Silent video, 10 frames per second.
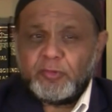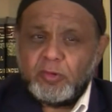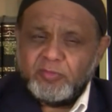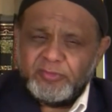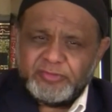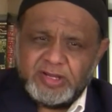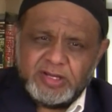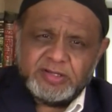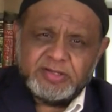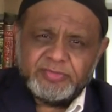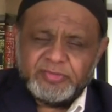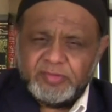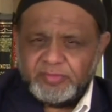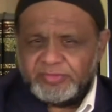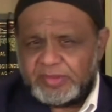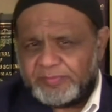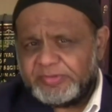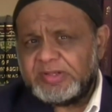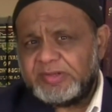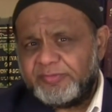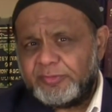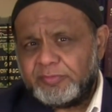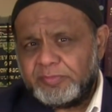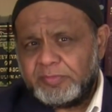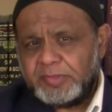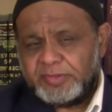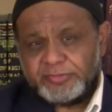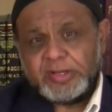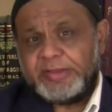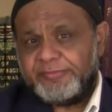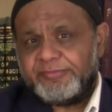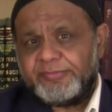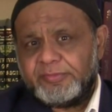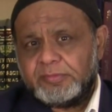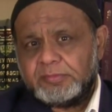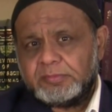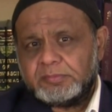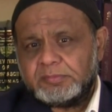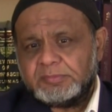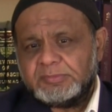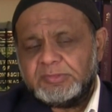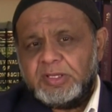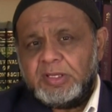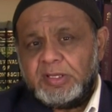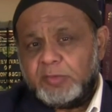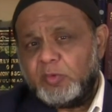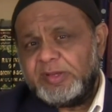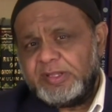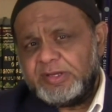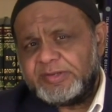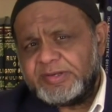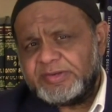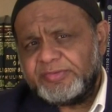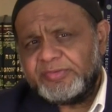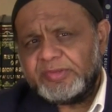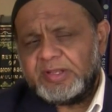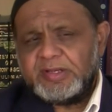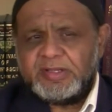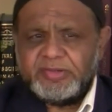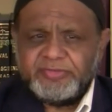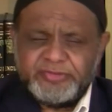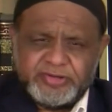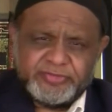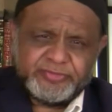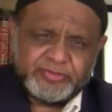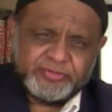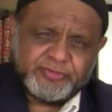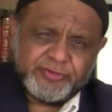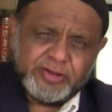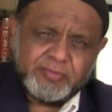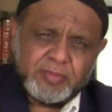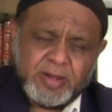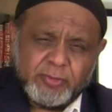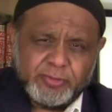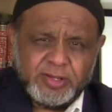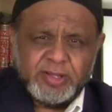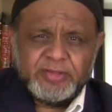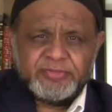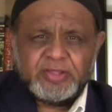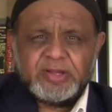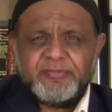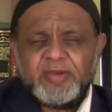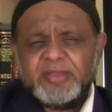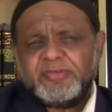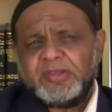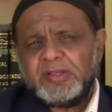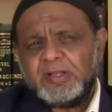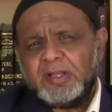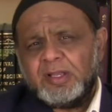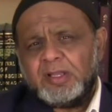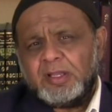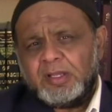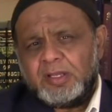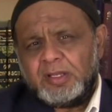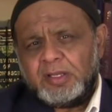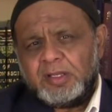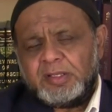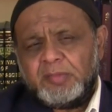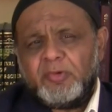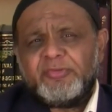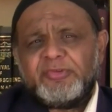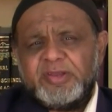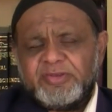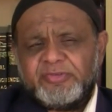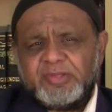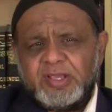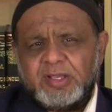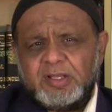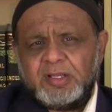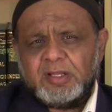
for almost 8 years he was absent from his life, yet when he returns and he shares his dream about sacrificing the most dearest thing,